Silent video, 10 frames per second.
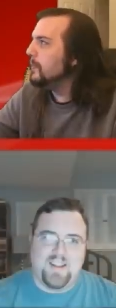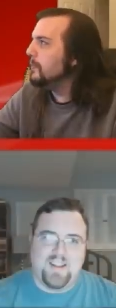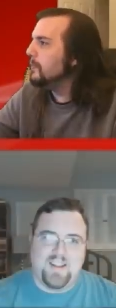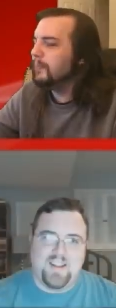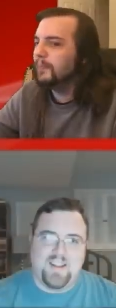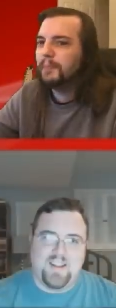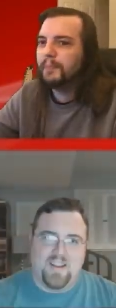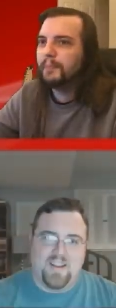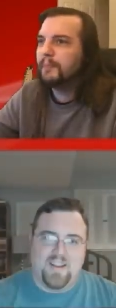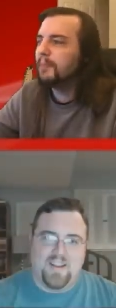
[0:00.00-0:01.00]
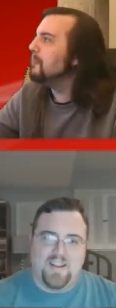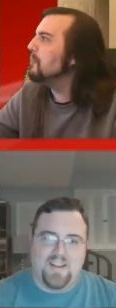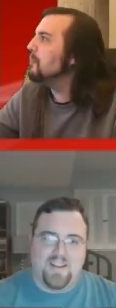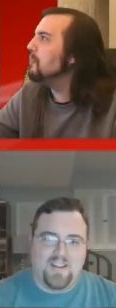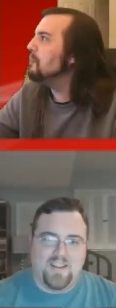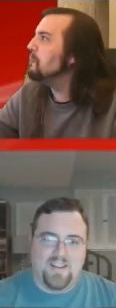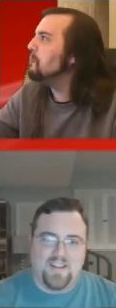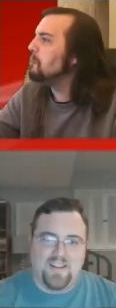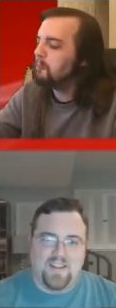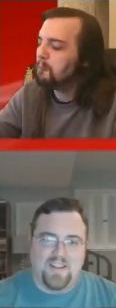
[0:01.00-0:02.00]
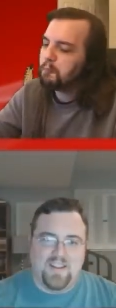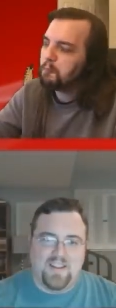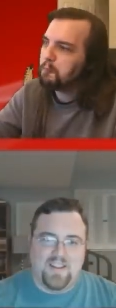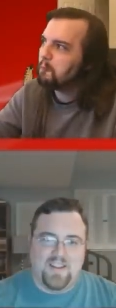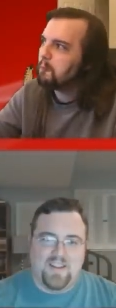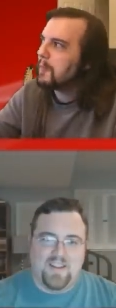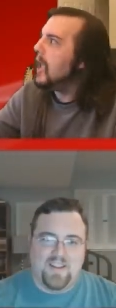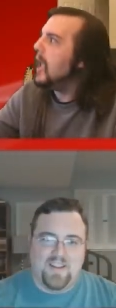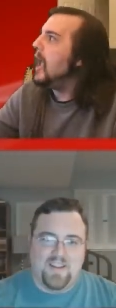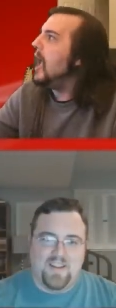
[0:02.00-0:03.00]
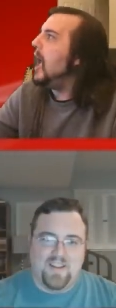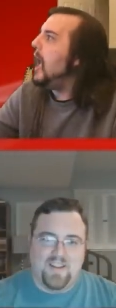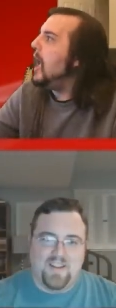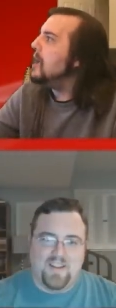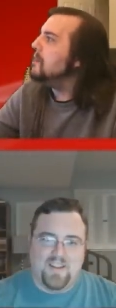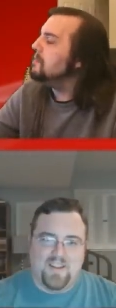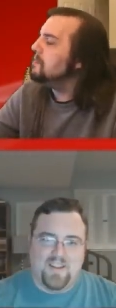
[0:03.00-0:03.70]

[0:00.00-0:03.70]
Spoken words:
No one is speaking in this clip.